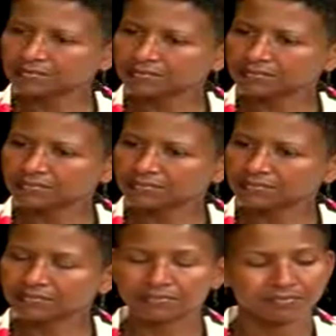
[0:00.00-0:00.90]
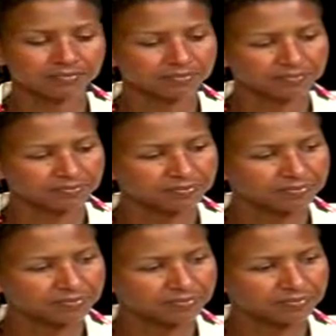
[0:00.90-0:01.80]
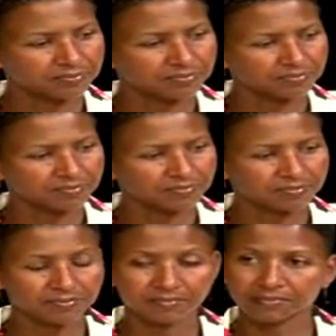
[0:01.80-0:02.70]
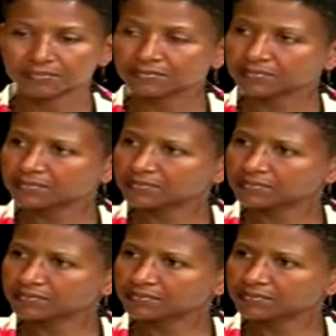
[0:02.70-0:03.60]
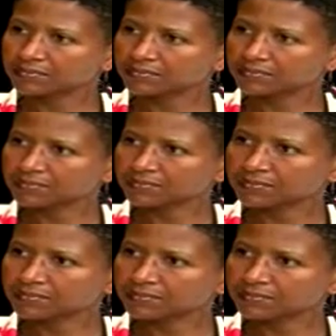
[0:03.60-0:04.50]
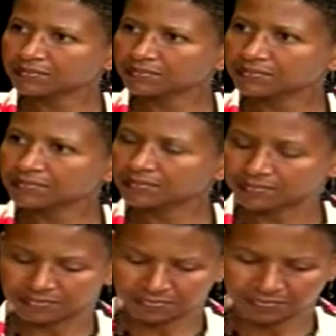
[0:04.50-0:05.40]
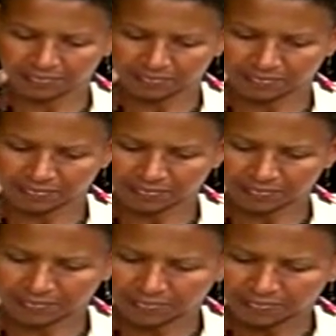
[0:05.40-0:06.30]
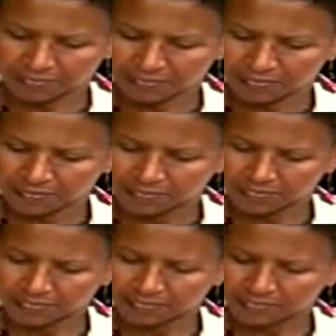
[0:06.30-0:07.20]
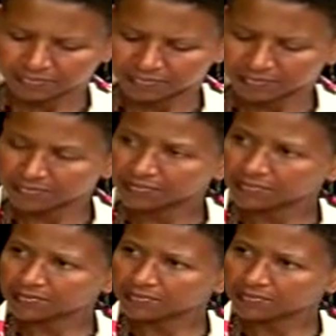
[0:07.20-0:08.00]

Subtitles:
This person isn't speaking.